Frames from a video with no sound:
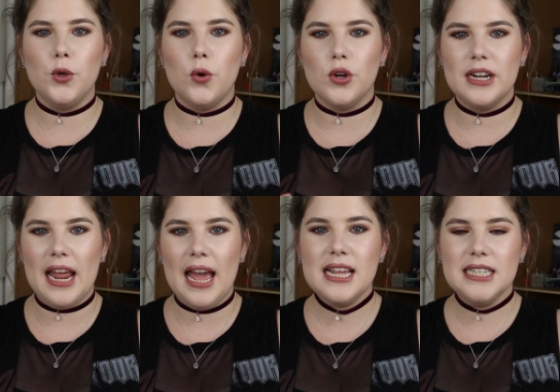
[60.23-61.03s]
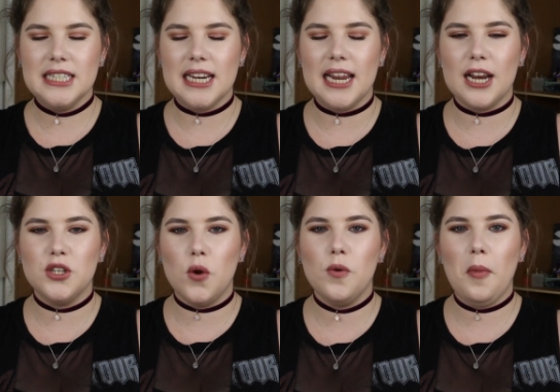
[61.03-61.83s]
You're Next, and I
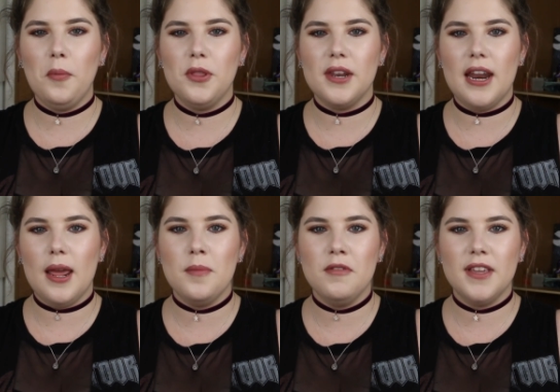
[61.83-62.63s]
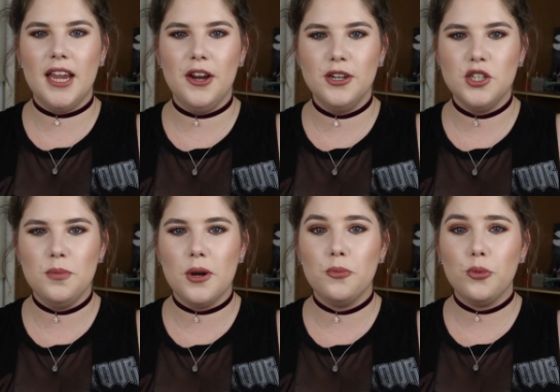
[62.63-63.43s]
don't remember the name of the character,
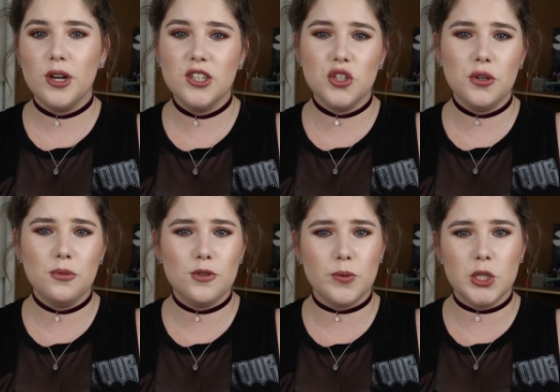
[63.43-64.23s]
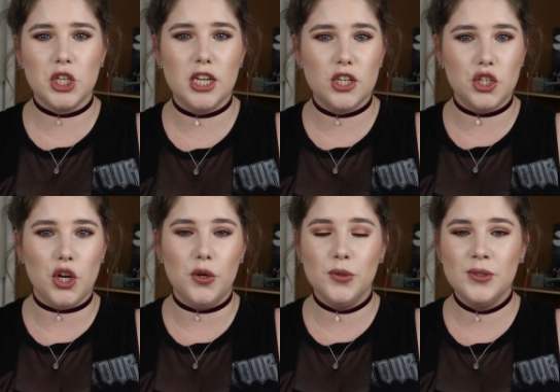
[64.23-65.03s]
but I'm pretty sure it was Rashida
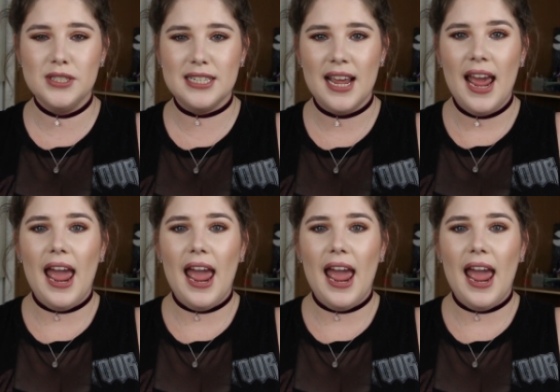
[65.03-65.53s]
Jones,